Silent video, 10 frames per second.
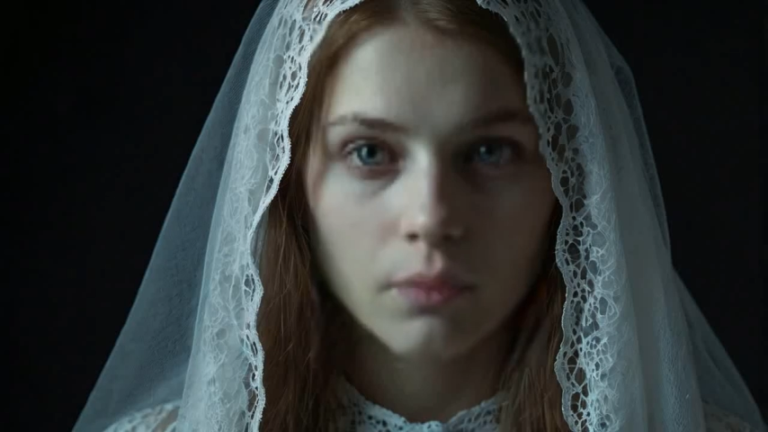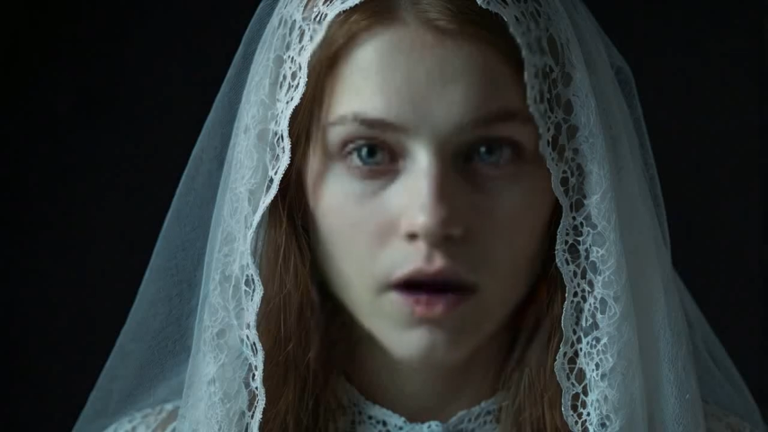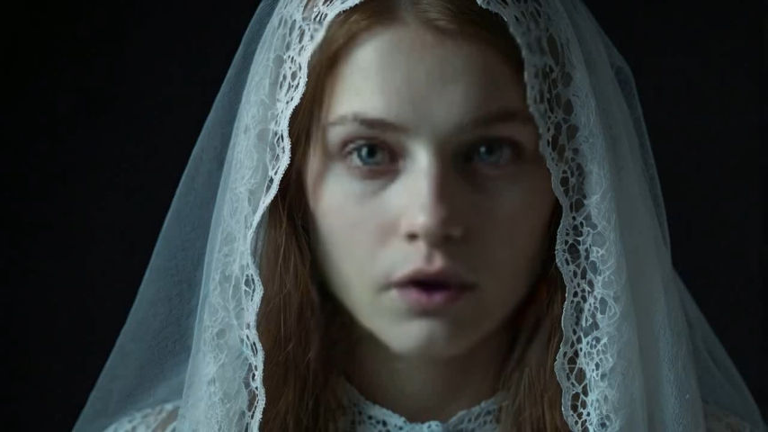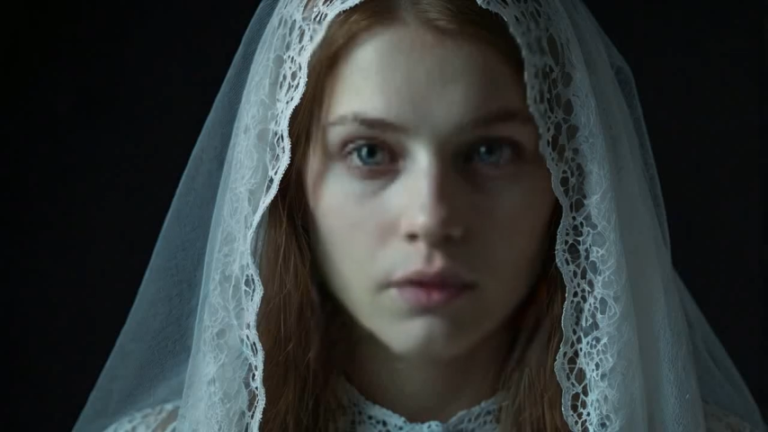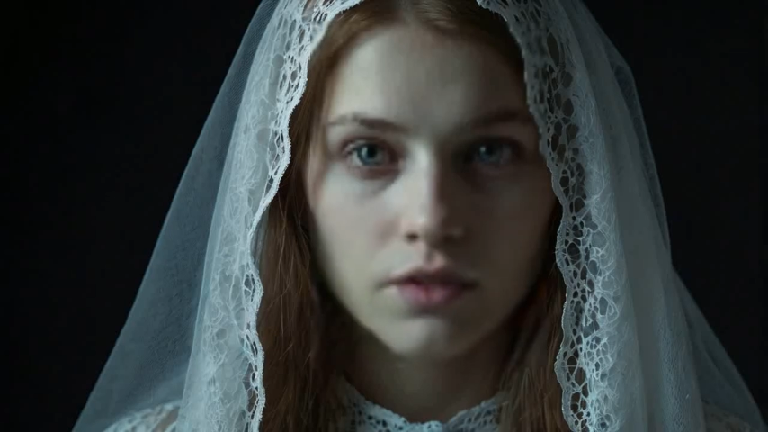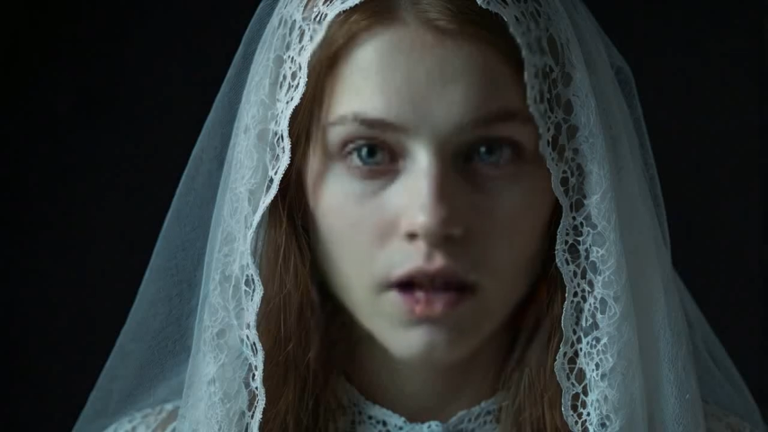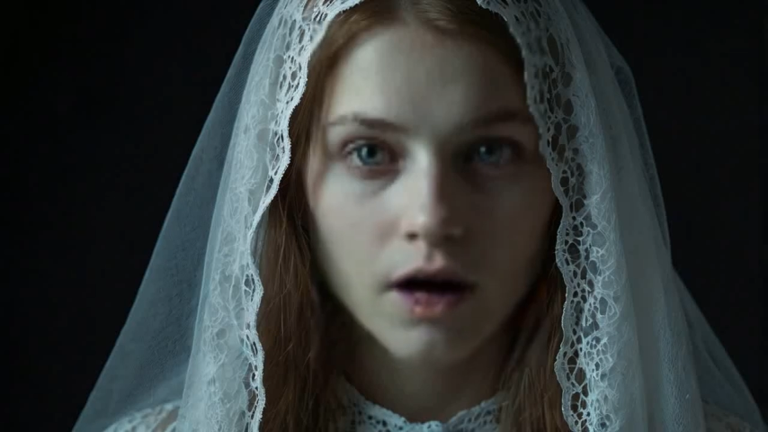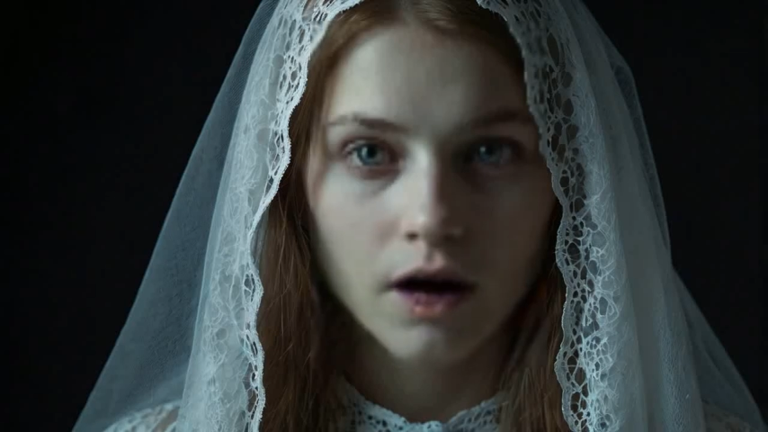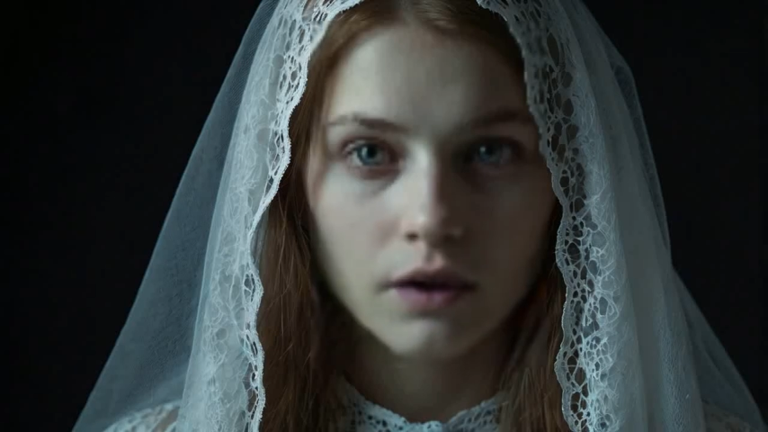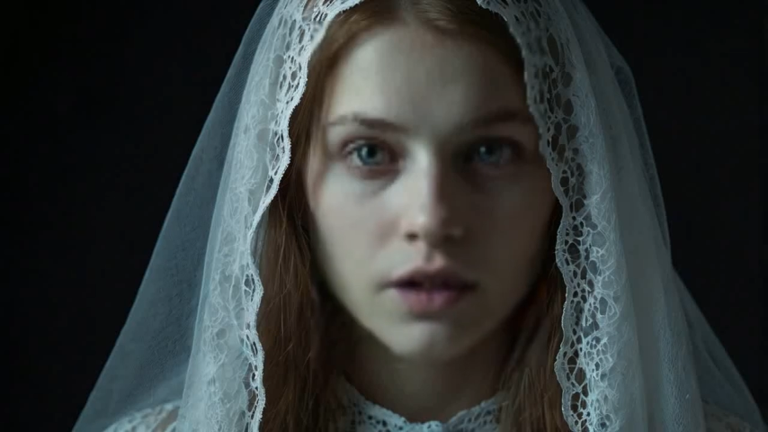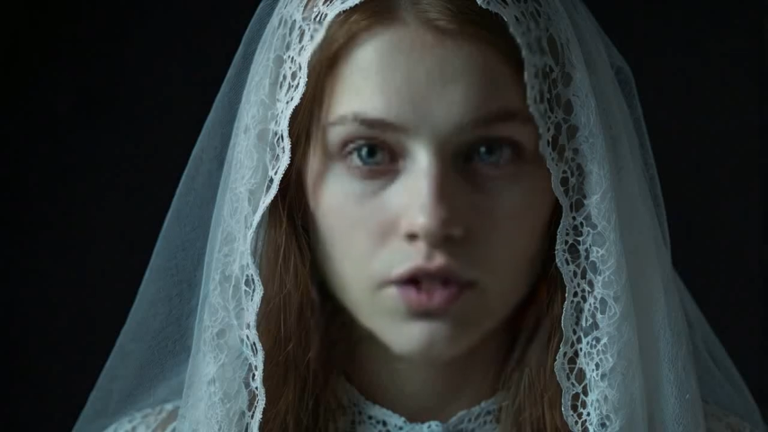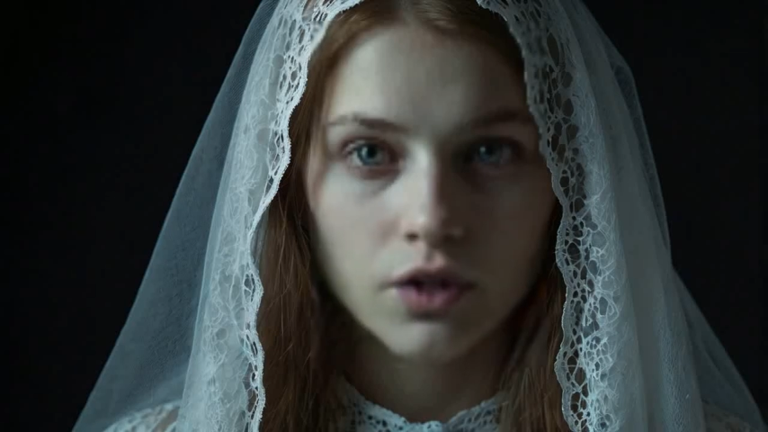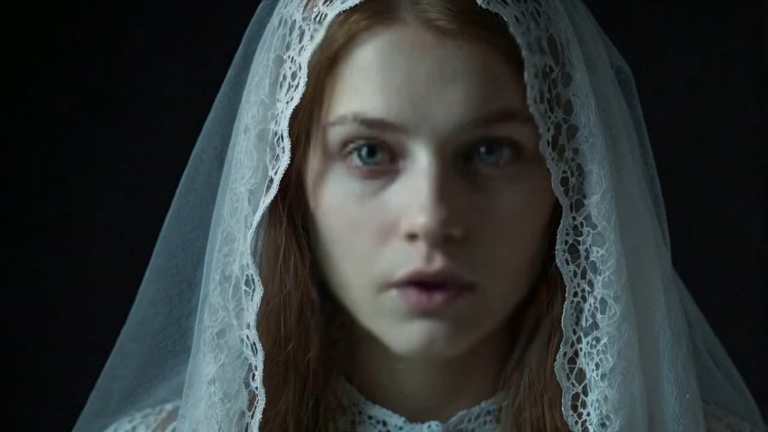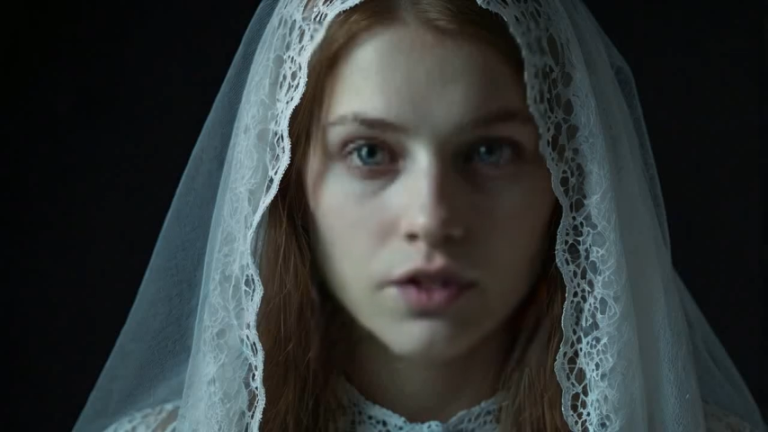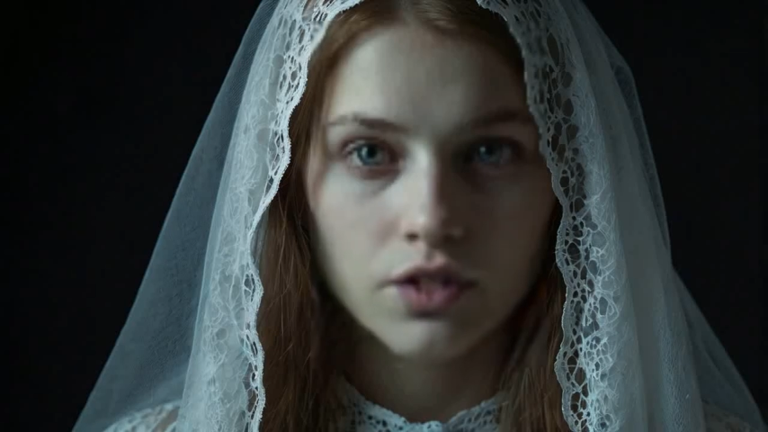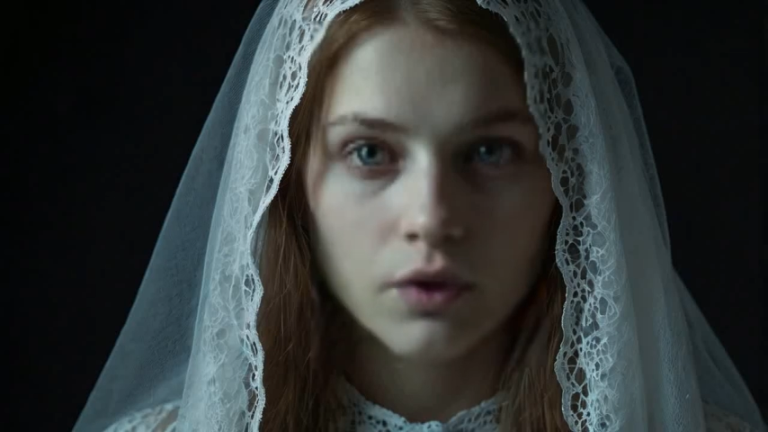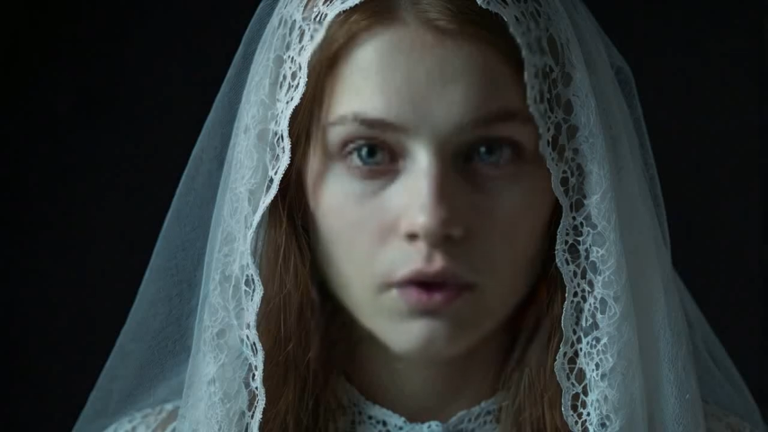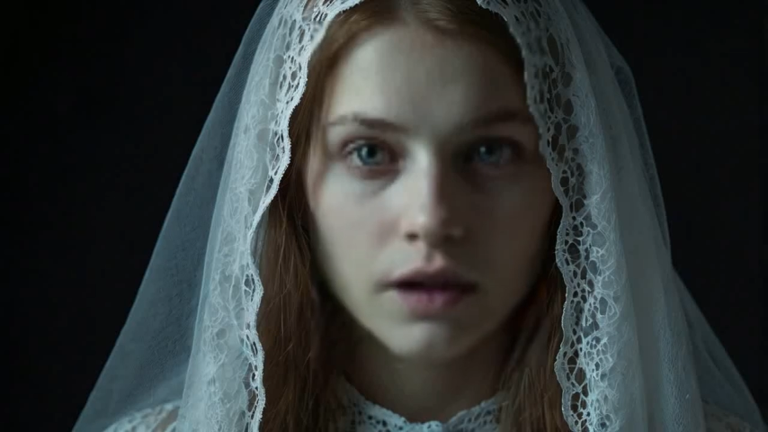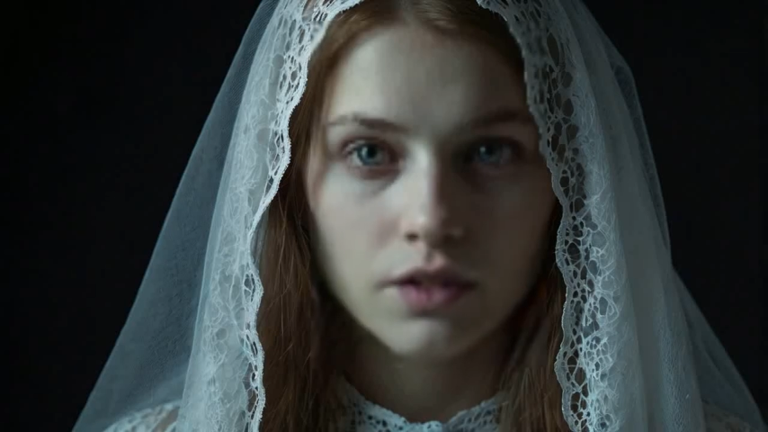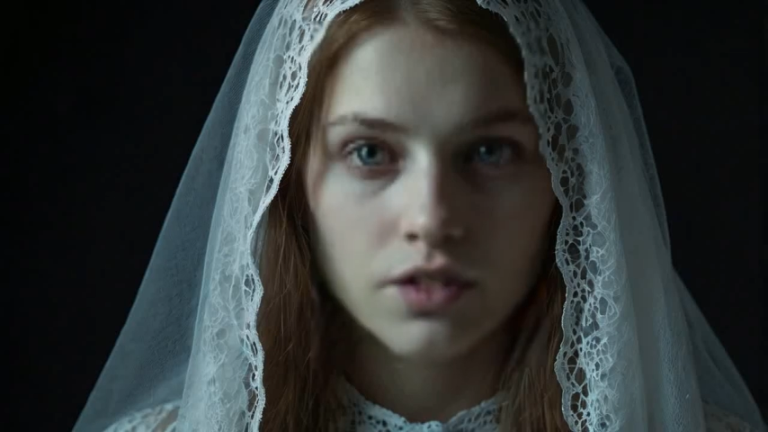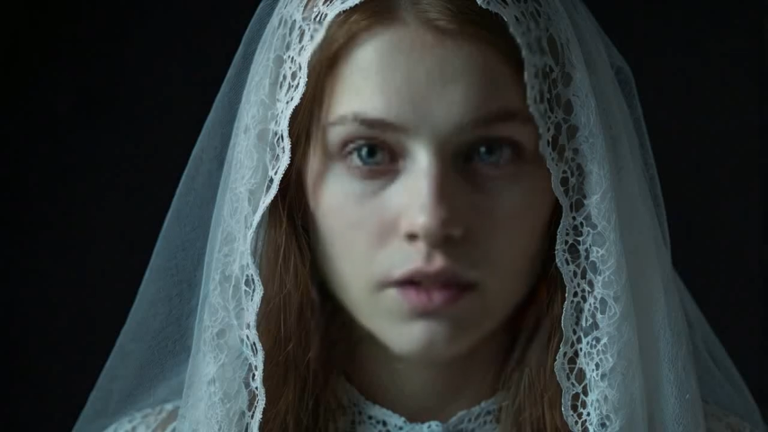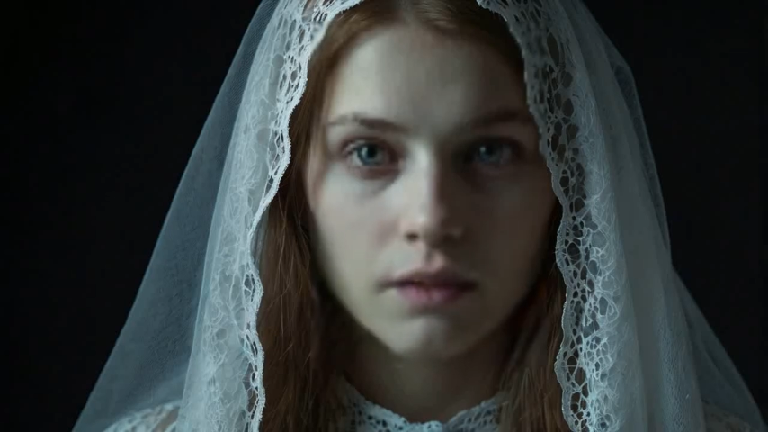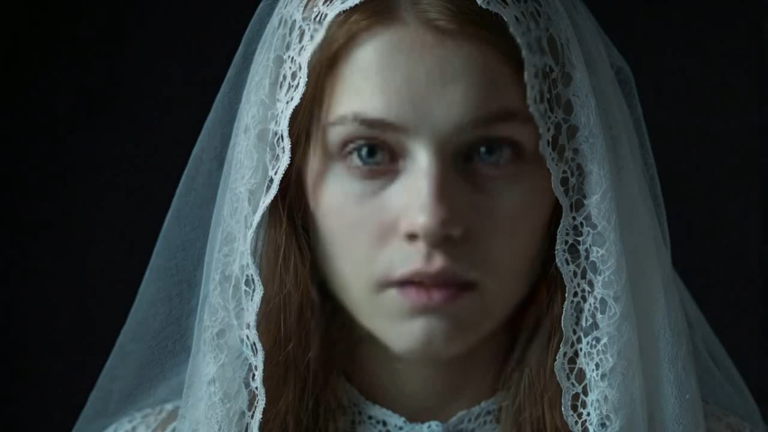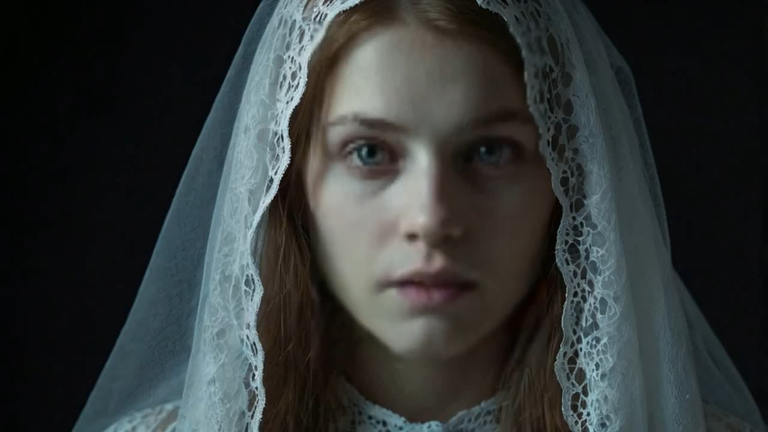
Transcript: and welcome to Arnie's Short Stories.